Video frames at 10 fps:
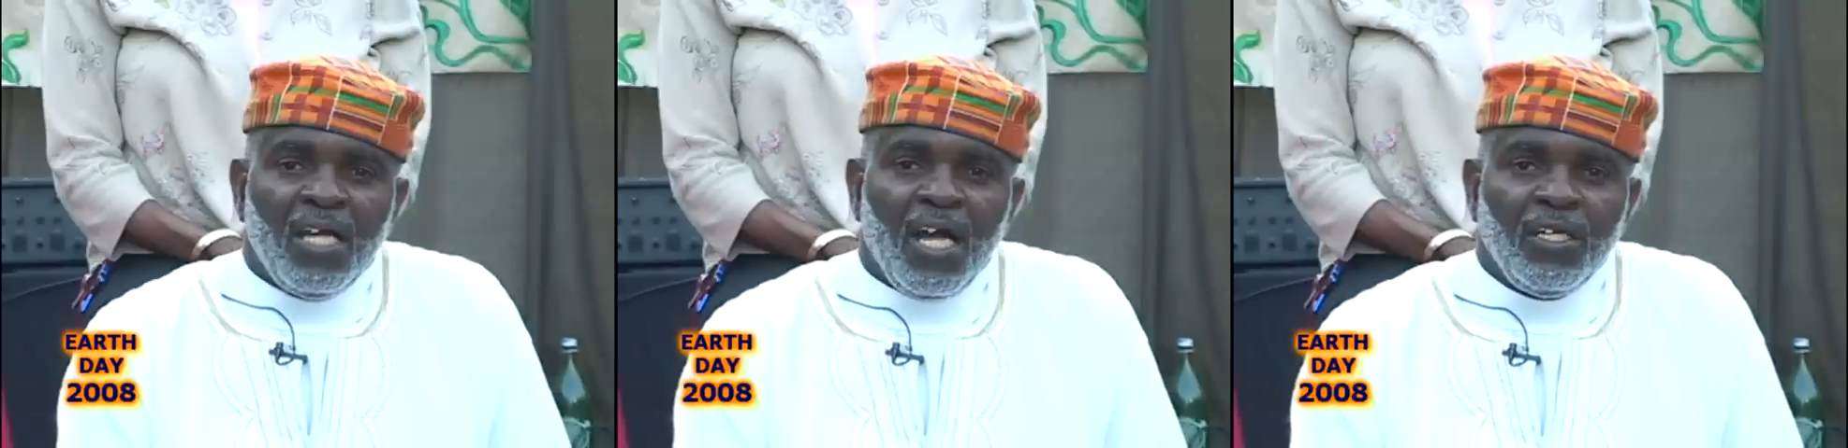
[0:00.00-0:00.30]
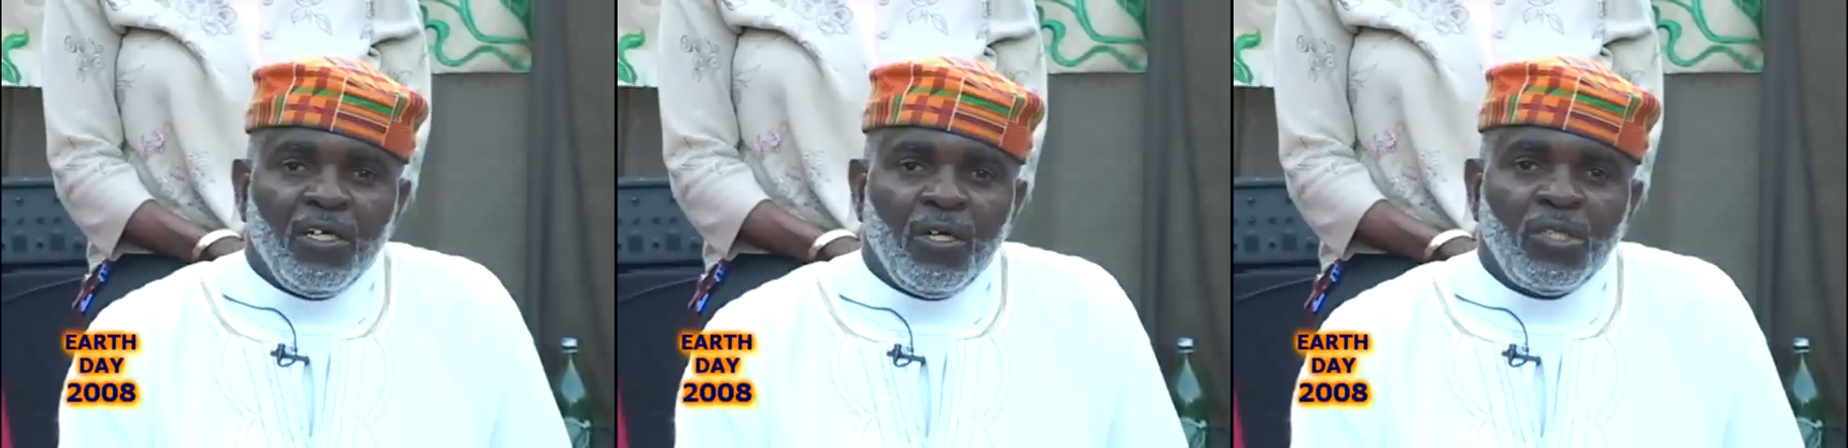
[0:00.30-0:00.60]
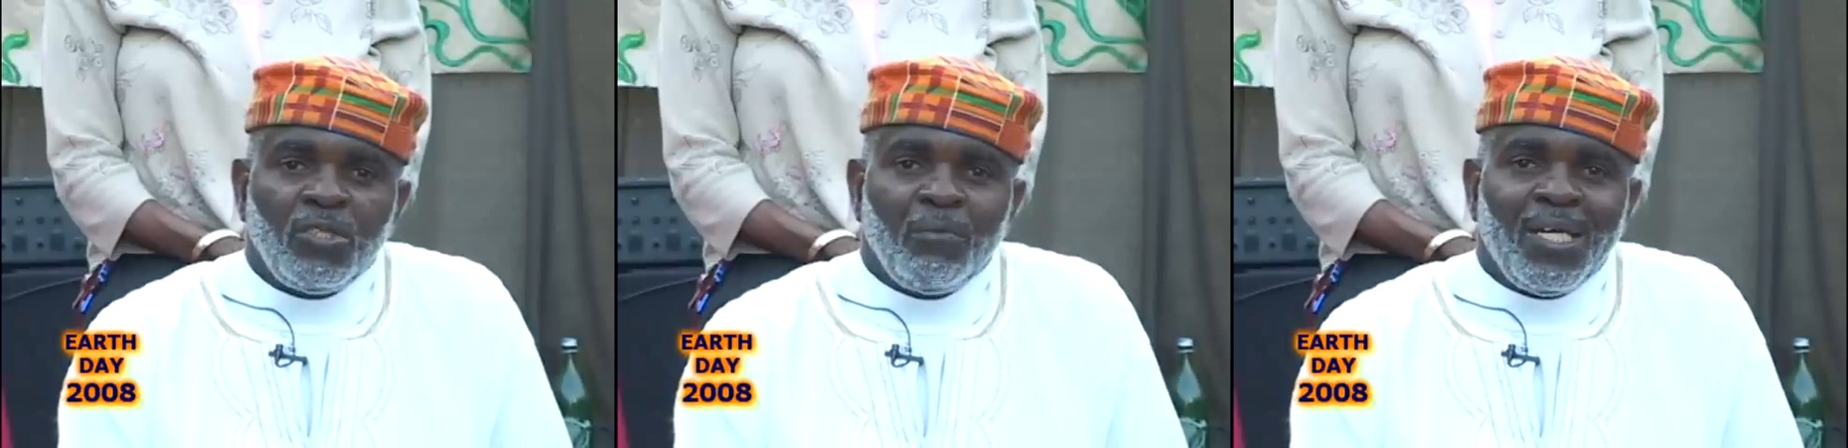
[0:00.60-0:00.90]
and you go
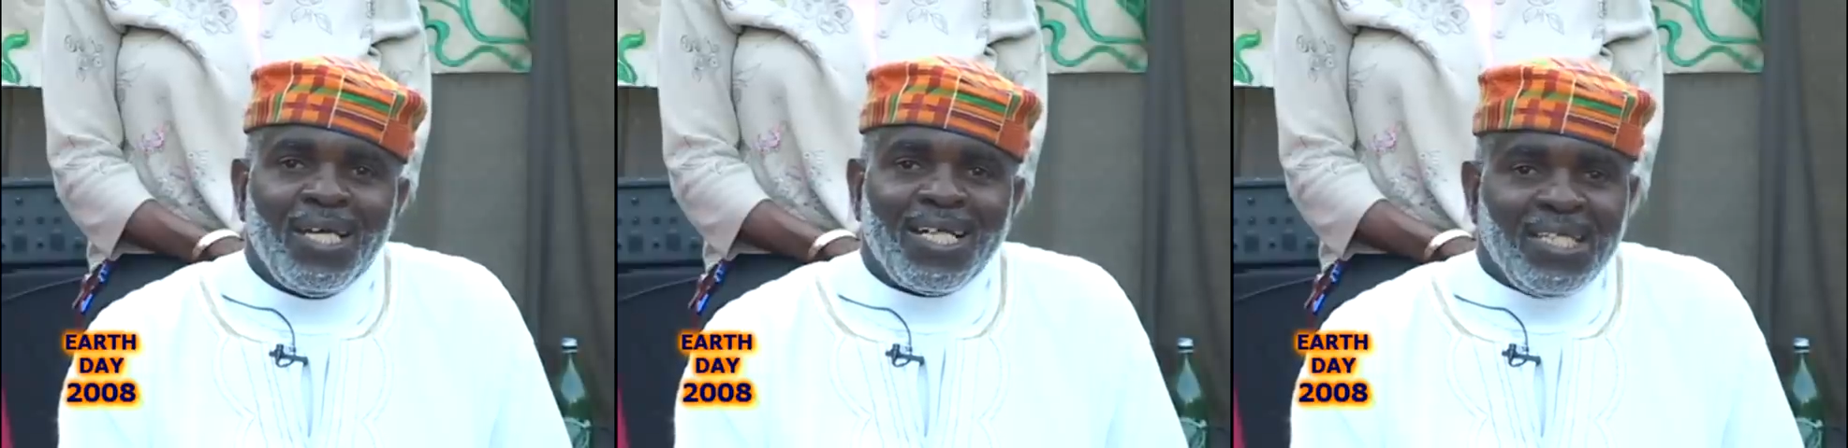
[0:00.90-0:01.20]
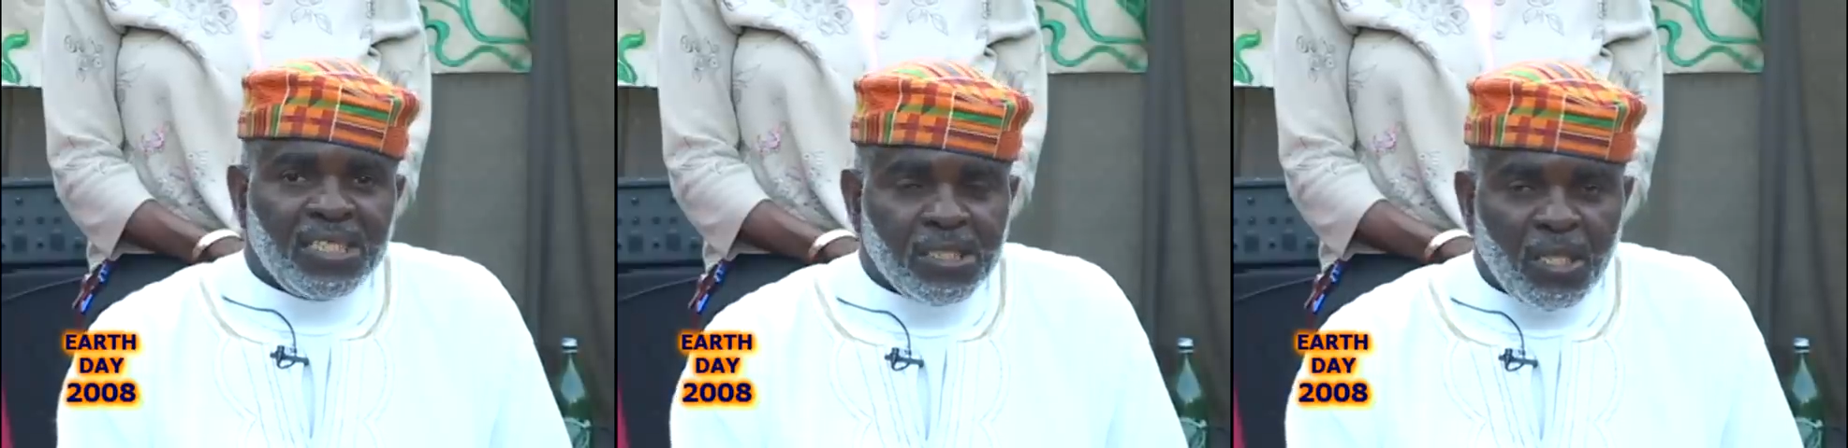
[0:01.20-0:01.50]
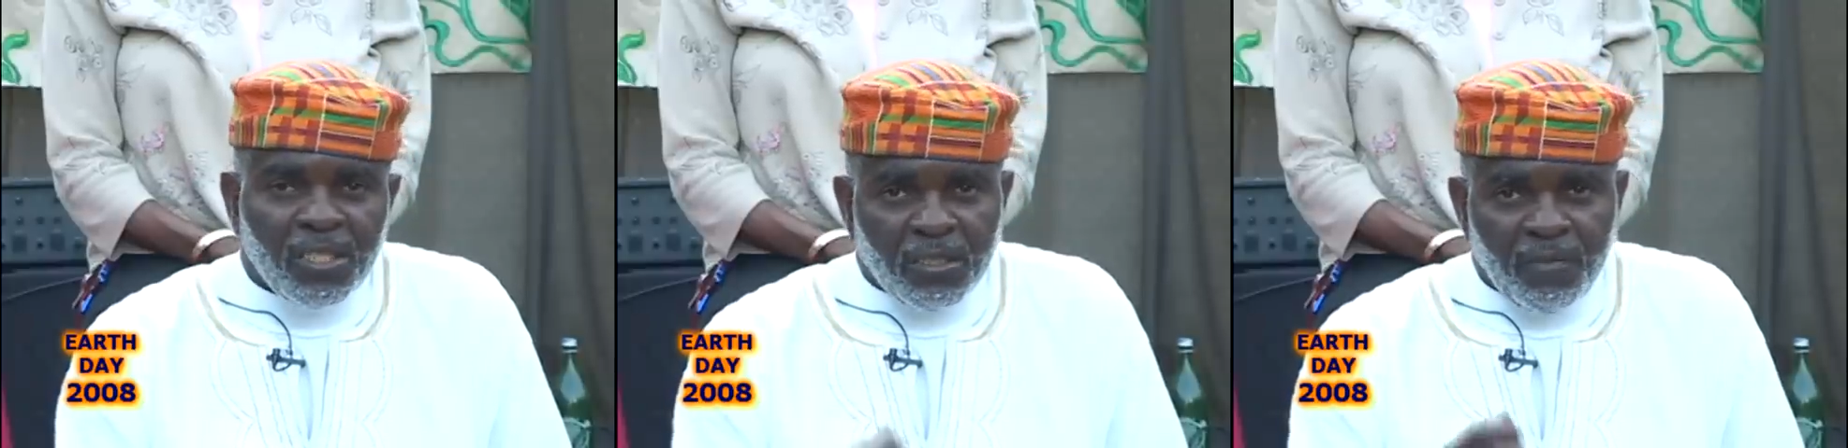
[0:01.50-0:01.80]
to the molecular structure